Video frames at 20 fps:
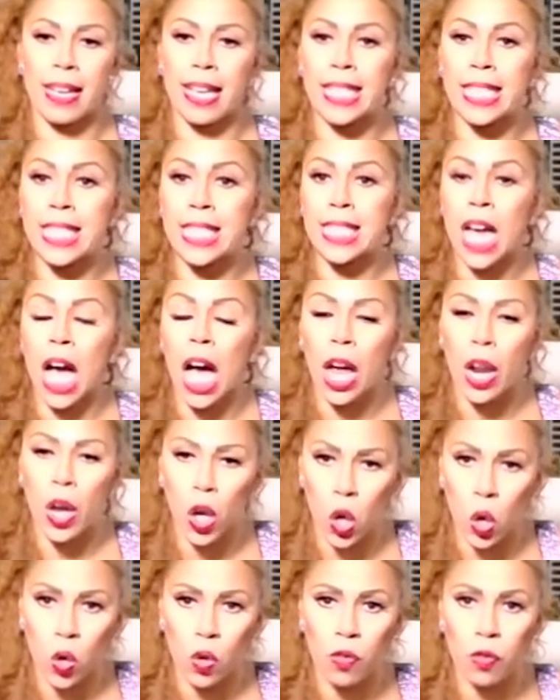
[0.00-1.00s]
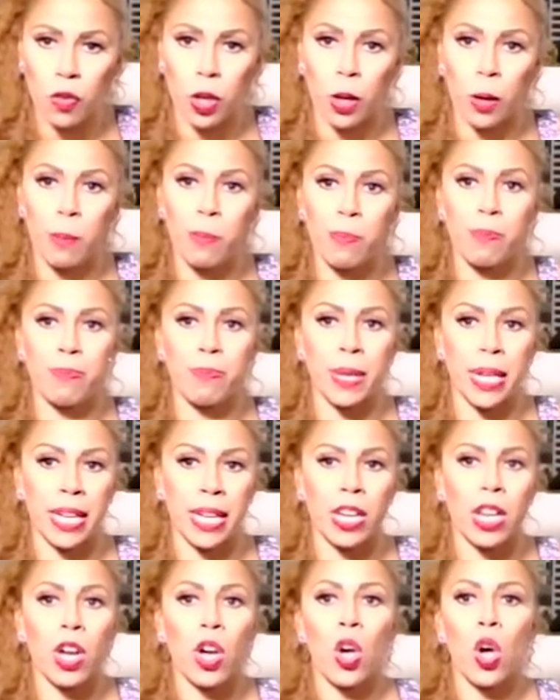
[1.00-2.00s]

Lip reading: It's not over, but